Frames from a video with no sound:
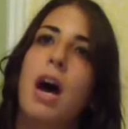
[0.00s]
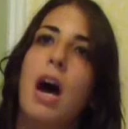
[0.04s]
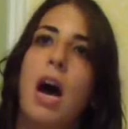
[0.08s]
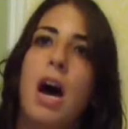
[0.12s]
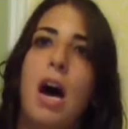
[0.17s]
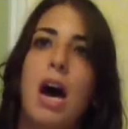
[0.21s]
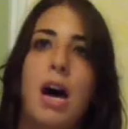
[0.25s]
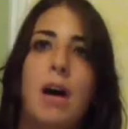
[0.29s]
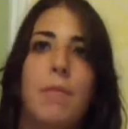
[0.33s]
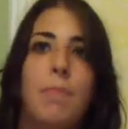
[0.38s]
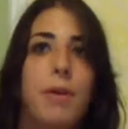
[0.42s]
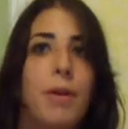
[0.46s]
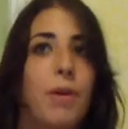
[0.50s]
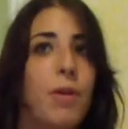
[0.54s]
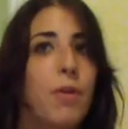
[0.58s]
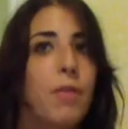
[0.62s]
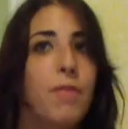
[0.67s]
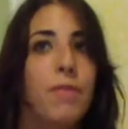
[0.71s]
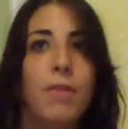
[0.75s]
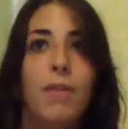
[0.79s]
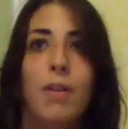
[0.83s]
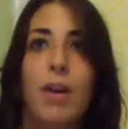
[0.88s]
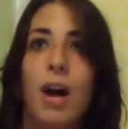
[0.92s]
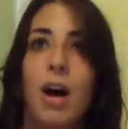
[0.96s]
Uh, but
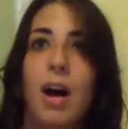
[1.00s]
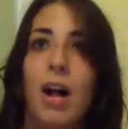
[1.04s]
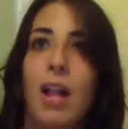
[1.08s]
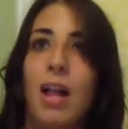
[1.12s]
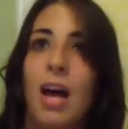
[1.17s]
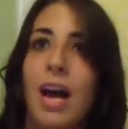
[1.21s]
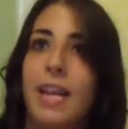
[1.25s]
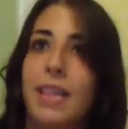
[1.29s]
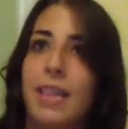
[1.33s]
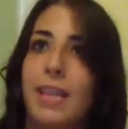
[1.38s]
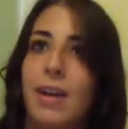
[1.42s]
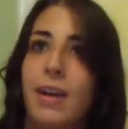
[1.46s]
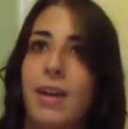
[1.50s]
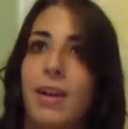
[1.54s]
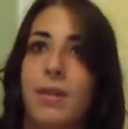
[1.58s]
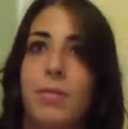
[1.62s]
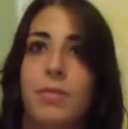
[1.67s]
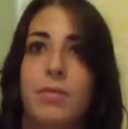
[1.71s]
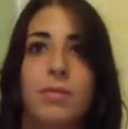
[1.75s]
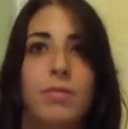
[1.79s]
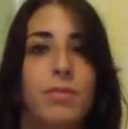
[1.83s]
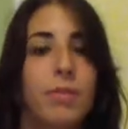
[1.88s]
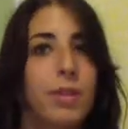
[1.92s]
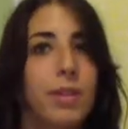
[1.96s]
overall, I thought it
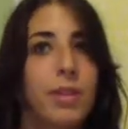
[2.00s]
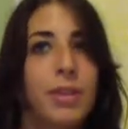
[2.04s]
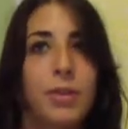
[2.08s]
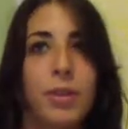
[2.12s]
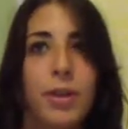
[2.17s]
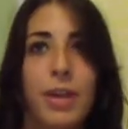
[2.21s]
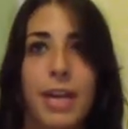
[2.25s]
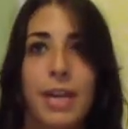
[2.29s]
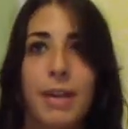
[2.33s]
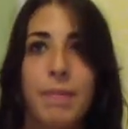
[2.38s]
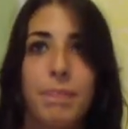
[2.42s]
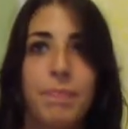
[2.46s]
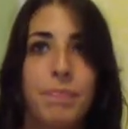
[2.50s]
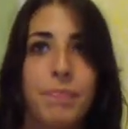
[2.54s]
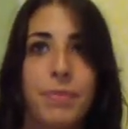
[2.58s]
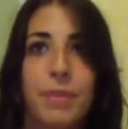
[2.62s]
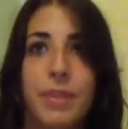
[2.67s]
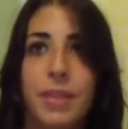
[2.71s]
was really great.